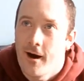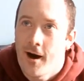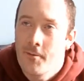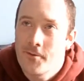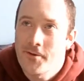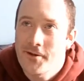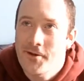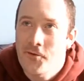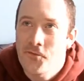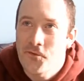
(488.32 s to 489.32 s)
going to
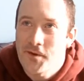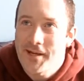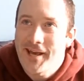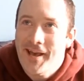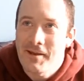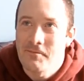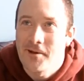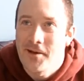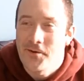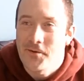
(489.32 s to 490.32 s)
go for a game
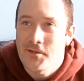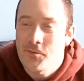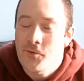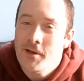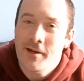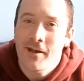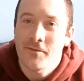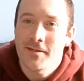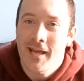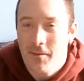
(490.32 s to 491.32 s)
which you're probably going to have
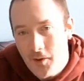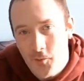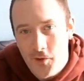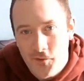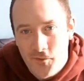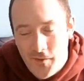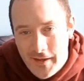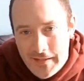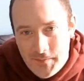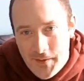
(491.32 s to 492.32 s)
to take my word for it
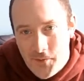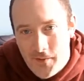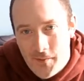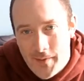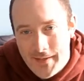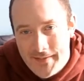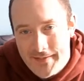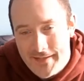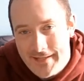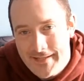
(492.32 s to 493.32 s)
as being one of the best
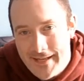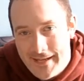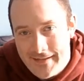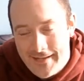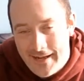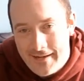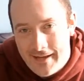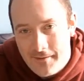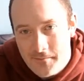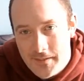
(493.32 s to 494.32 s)
Sega Saturn
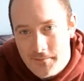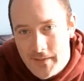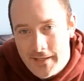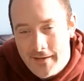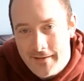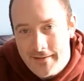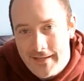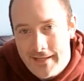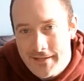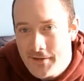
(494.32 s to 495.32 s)
games, because
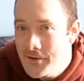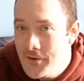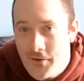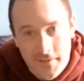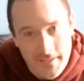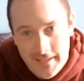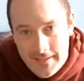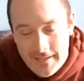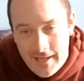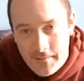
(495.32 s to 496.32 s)
it's not an
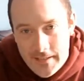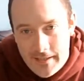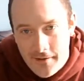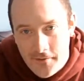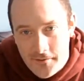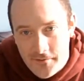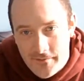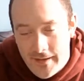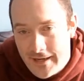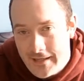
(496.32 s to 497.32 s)
easy game to get hold of,
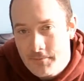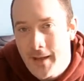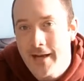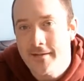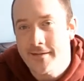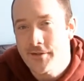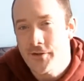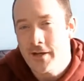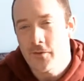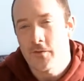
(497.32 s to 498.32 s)
and that's Panzer
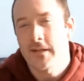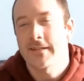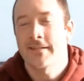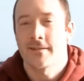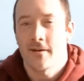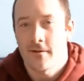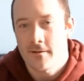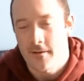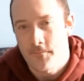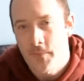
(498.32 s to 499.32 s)
Dragoon
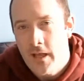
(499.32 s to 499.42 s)
Saga,